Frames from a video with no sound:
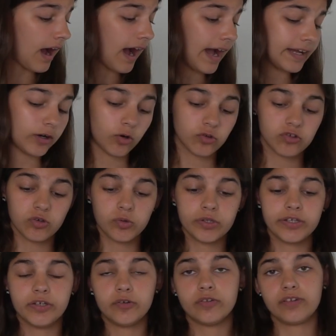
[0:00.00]
I also
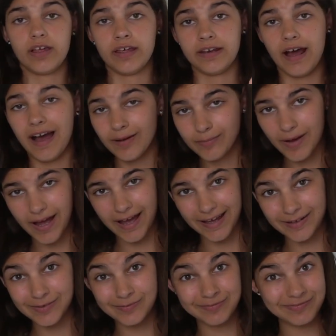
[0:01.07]
use an
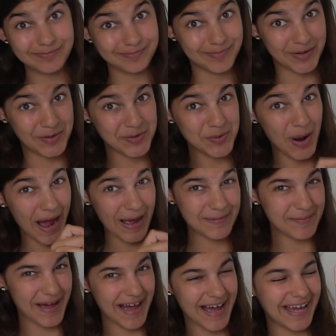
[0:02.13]
iPad, my new
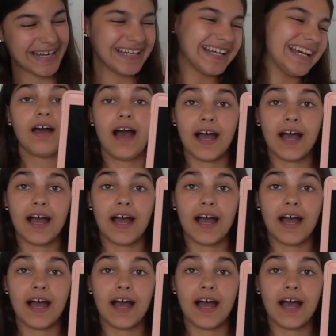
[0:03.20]
iPad.